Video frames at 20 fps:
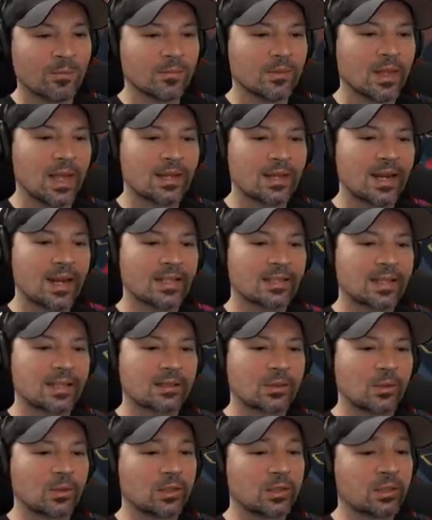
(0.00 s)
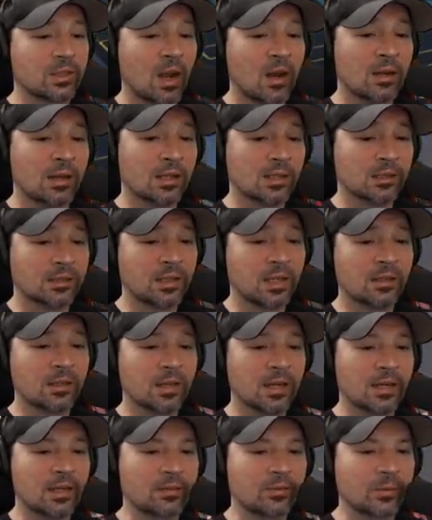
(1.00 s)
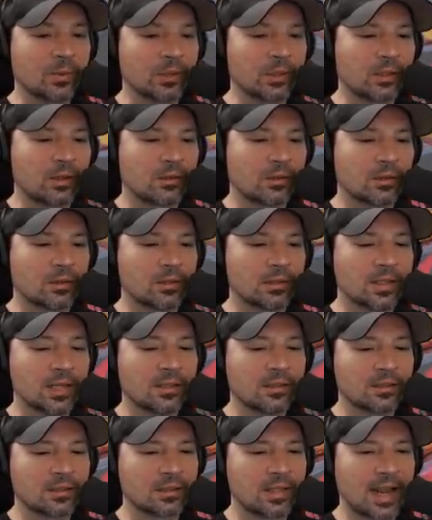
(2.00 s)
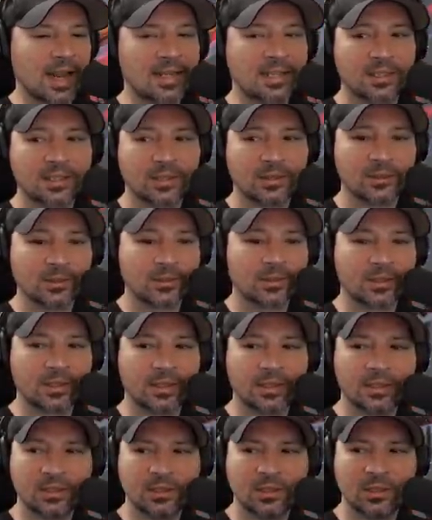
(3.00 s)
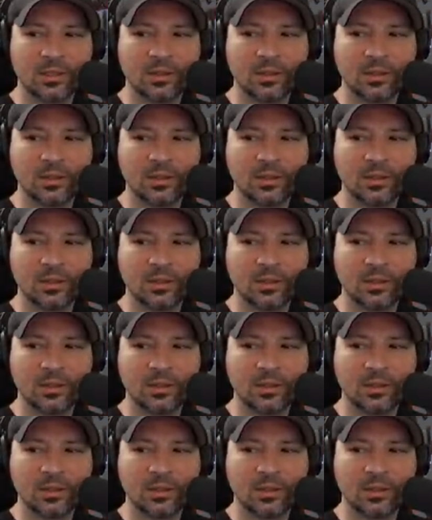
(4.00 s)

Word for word: That guy's got those Sonics. They're hitting really hard. They're nasty old things.